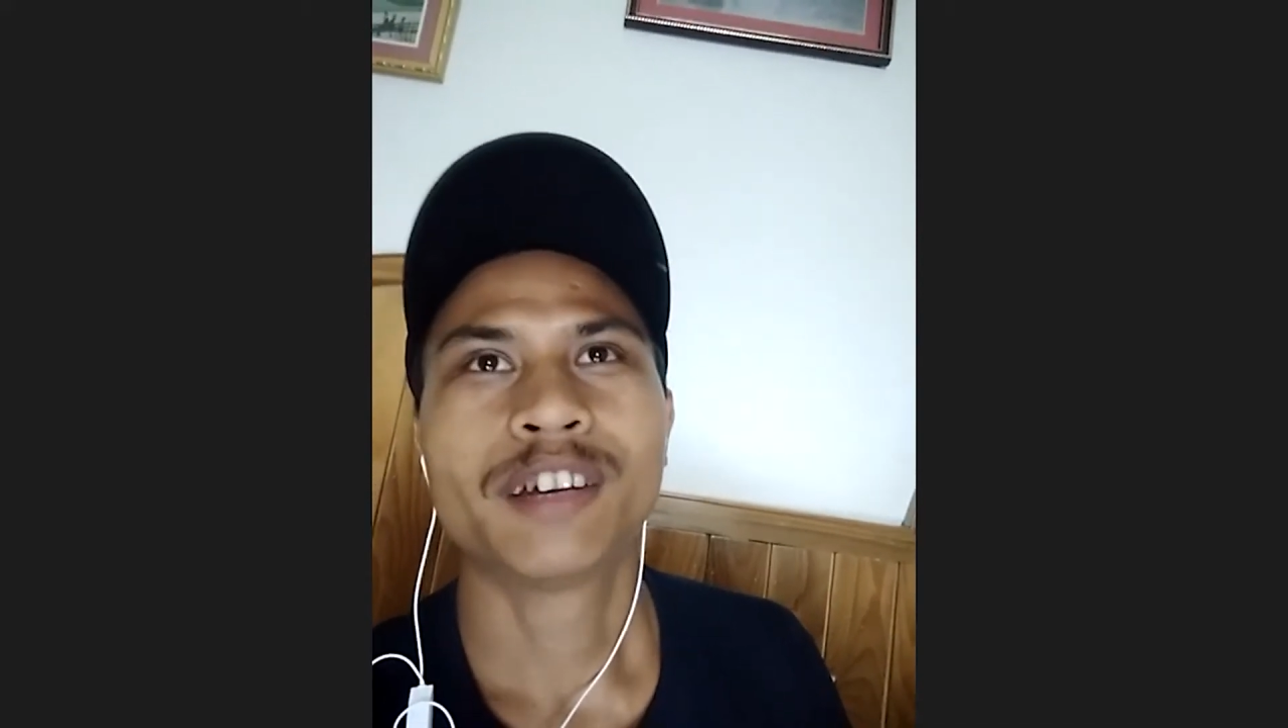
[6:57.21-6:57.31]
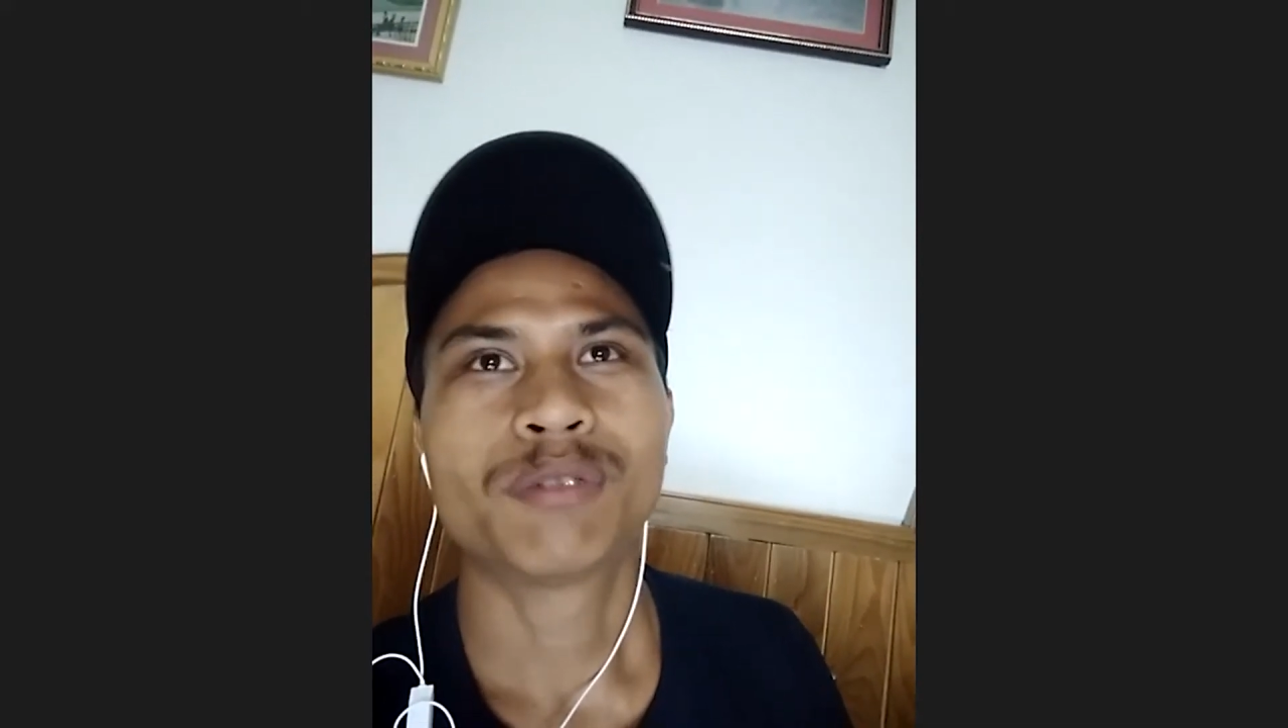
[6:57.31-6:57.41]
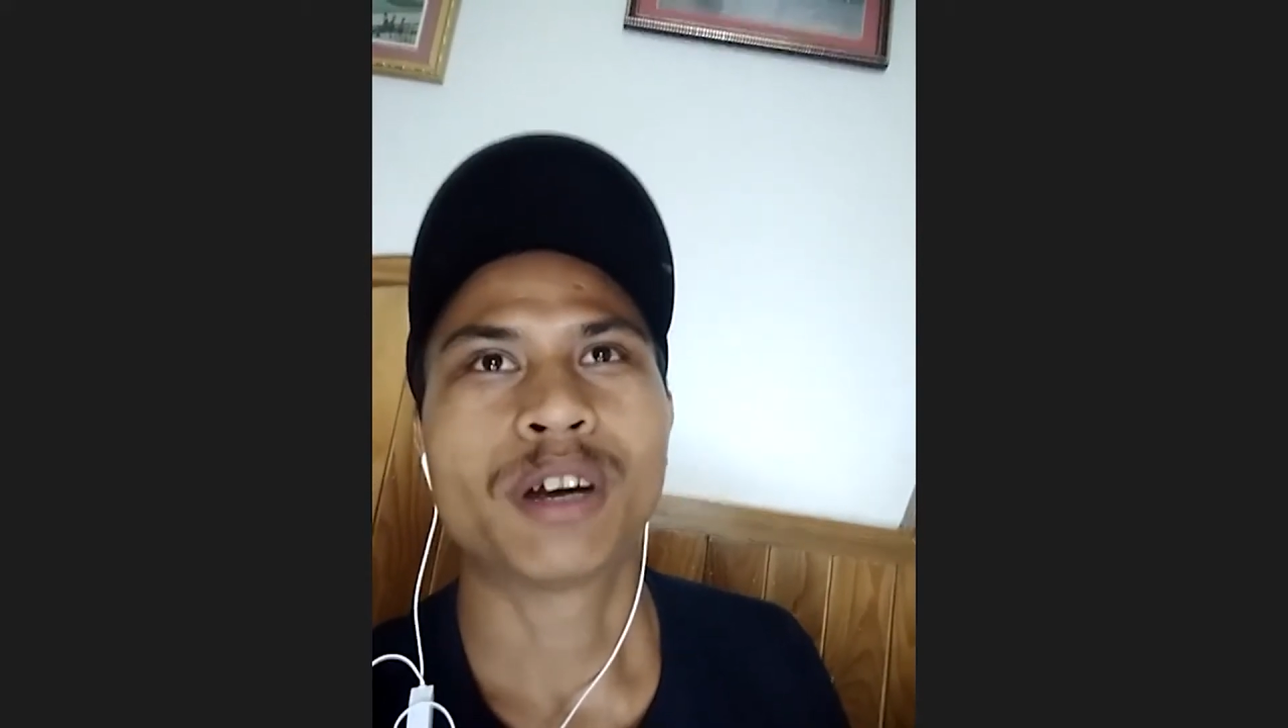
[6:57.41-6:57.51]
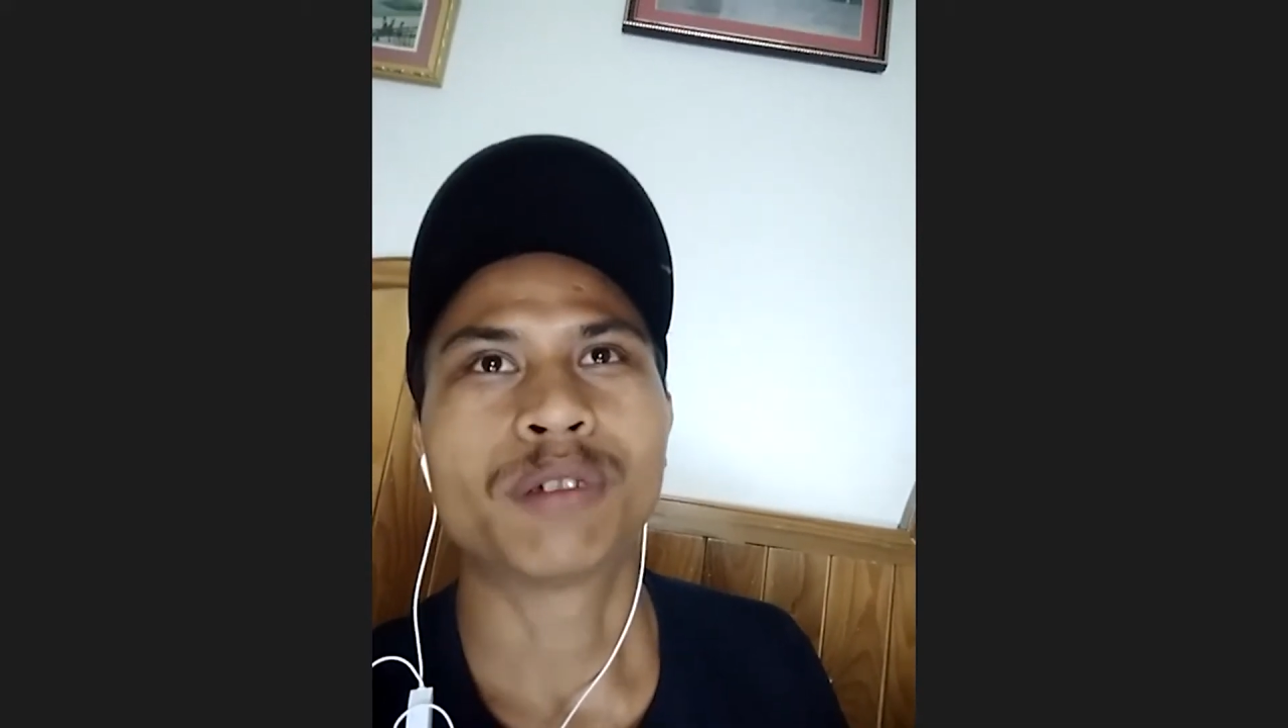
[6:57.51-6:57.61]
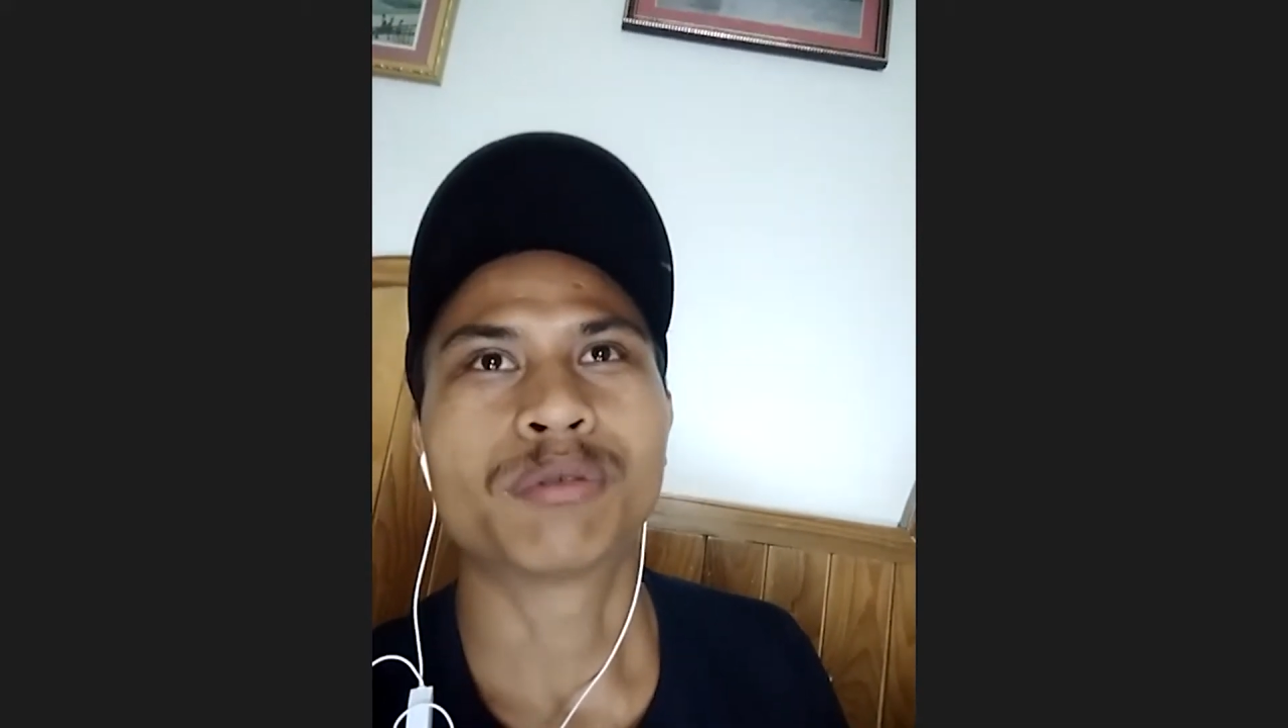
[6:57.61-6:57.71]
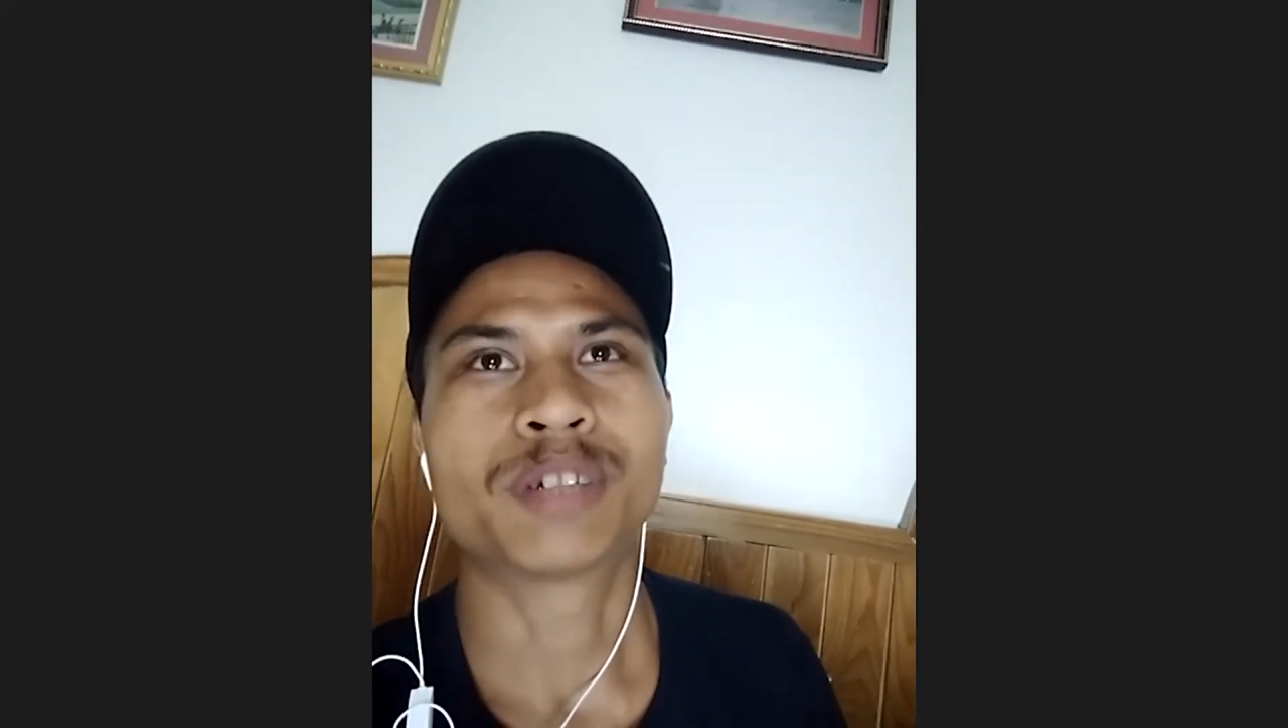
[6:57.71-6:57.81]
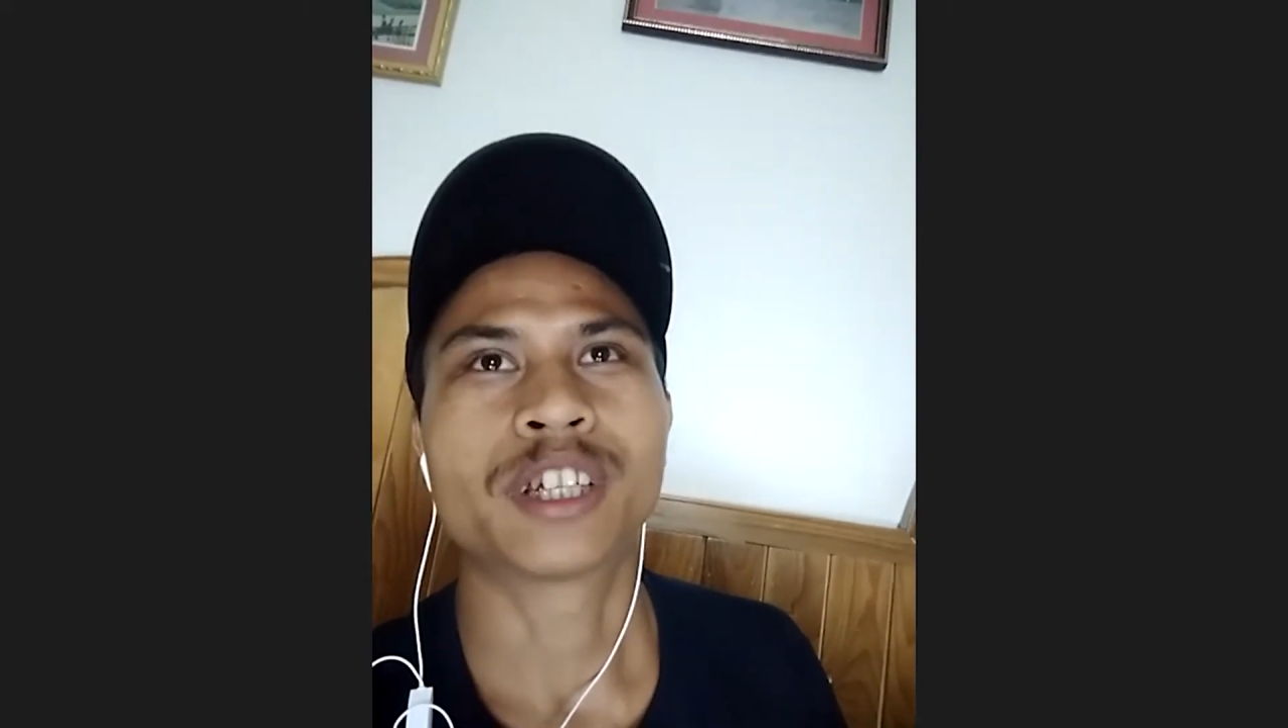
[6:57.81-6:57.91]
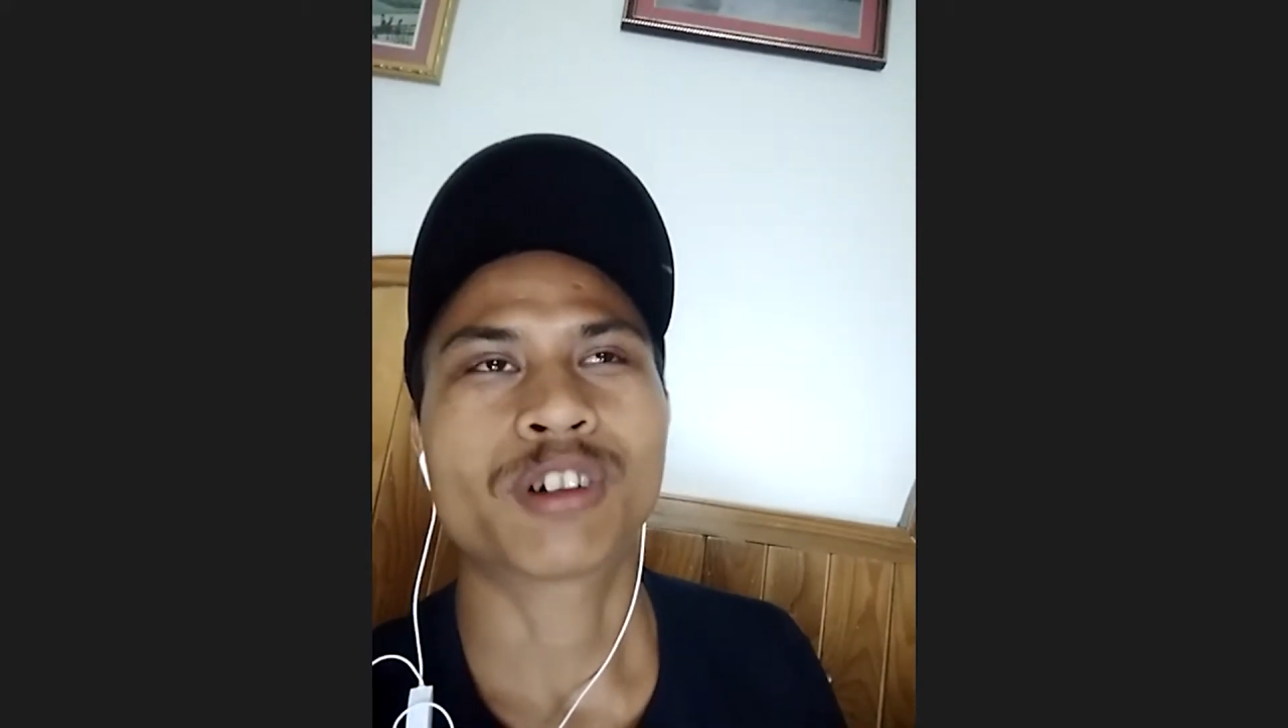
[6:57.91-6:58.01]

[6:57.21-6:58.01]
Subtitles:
when we